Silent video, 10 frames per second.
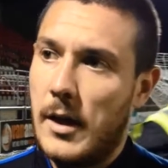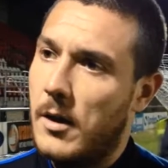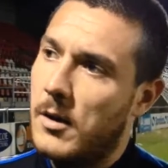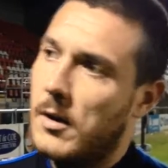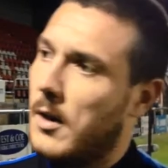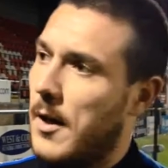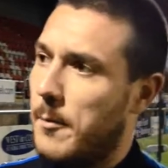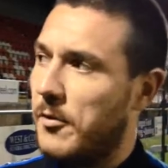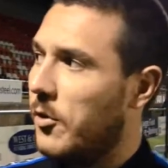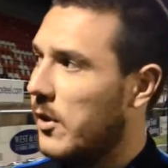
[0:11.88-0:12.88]
Yeah,
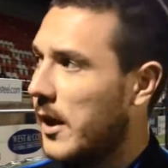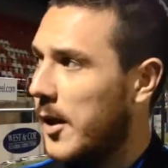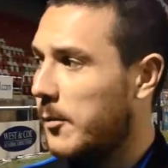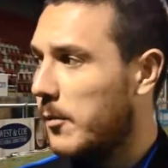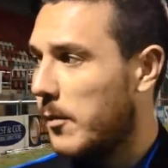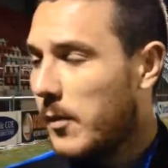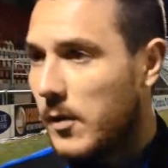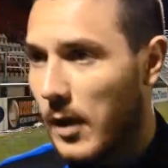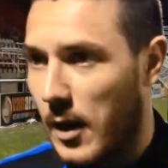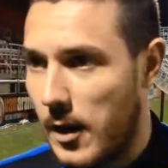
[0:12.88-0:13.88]
before the game,
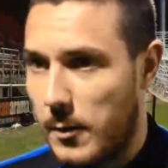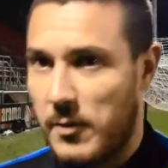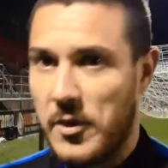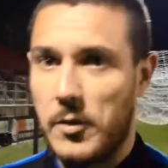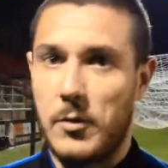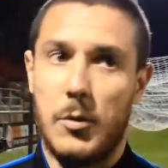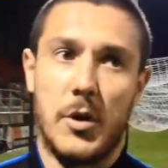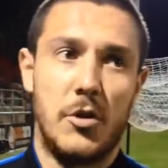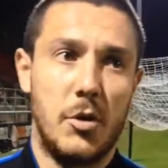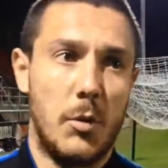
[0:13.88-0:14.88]
I think we
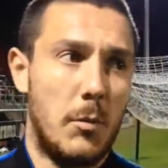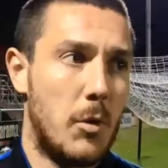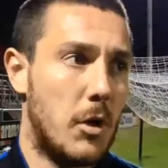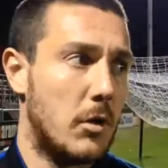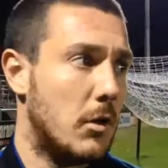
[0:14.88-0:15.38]
would have took 1-1.